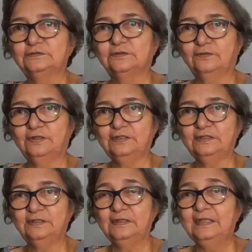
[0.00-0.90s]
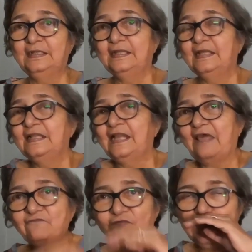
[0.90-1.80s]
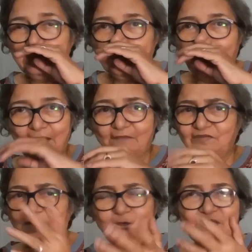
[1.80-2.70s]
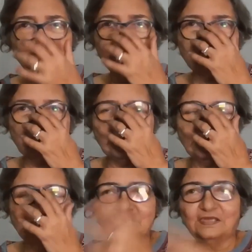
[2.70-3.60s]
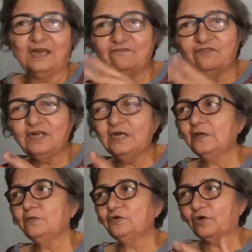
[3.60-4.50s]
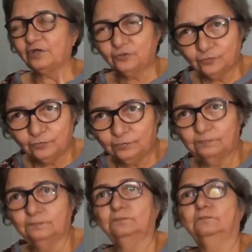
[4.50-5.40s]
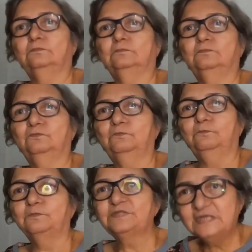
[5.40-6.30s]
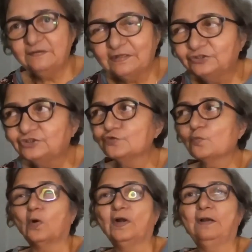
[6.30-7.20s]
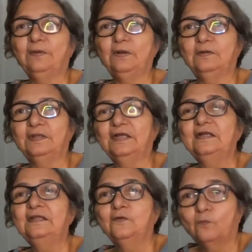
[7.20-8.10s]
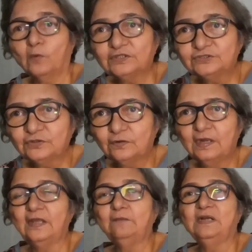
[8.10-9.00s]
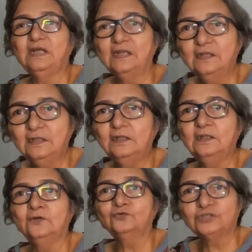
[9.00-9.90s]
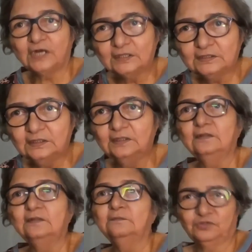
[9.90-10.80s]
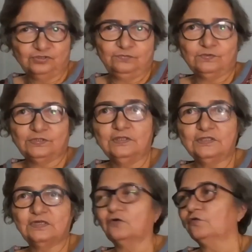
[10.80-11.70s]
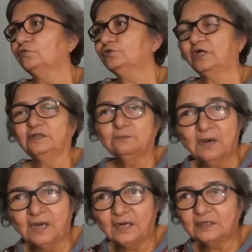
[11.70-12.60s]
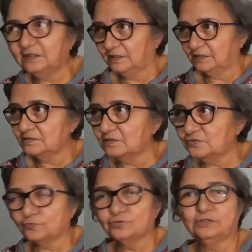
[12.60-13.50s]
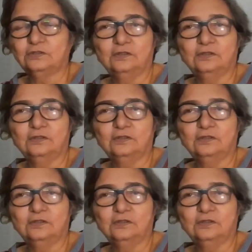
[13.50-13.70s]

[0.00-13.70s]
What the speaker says: All right. Every day, we had basic facilities there. Every day we tried to see whether she's woken up and all that. What is your name in Hindi, Gujarati? Because she was in the state of Gujarat, Marathi, that is the association.